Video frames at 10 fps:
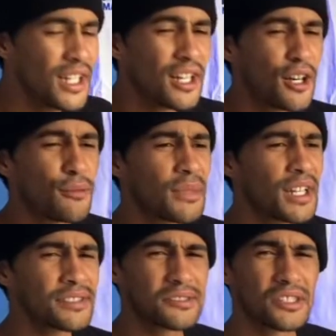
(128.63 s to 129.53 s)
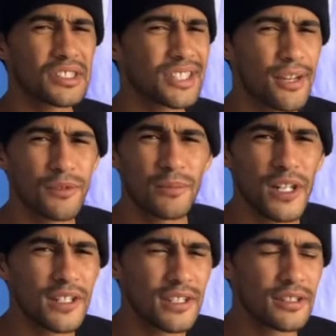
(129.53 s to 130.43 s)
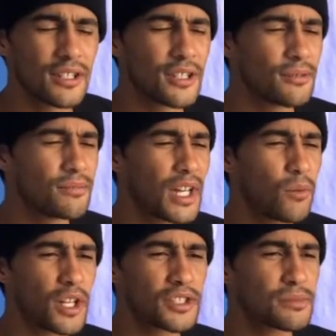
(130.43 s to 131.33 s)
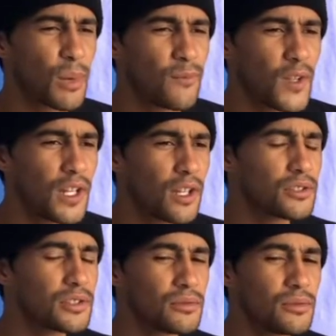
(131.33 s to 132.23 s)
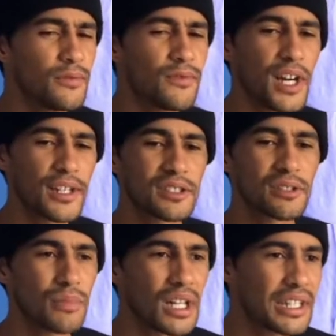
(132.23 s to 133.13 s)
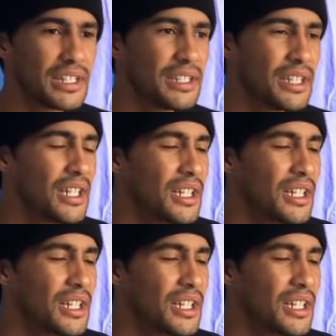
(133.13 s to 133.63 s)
I suggest everybody that watches my video to find somebody.